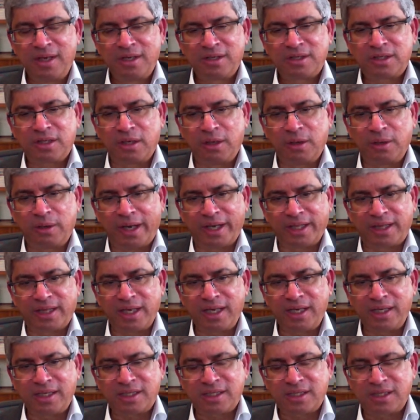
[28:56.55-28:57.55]
So I
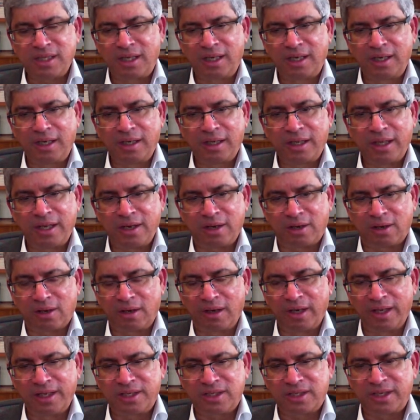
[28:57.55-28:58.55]
think it's still in
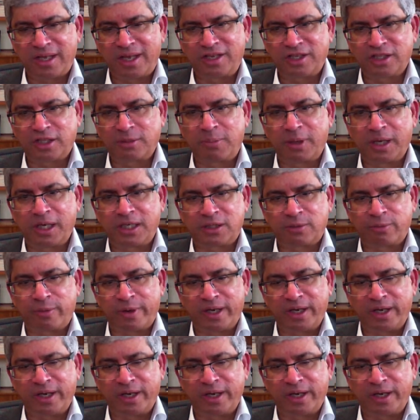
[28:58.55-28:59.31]
early stages, but it's